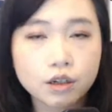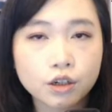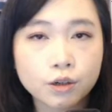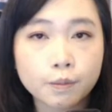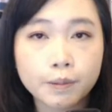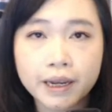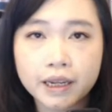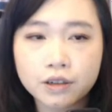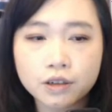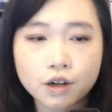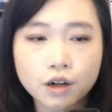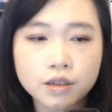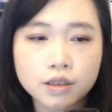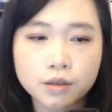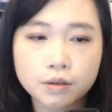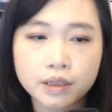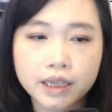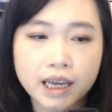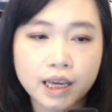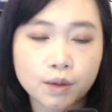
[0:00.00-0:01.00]
Her banner
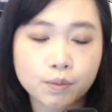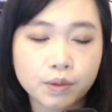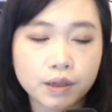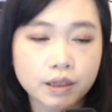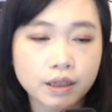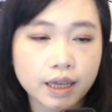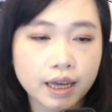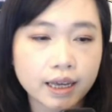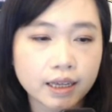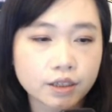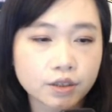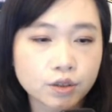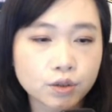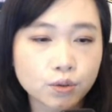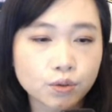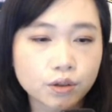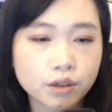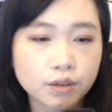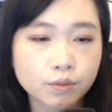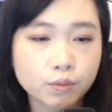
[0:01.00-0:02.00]
also came with a
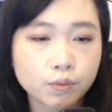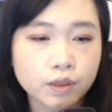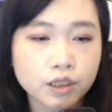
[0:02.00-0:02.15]
sword,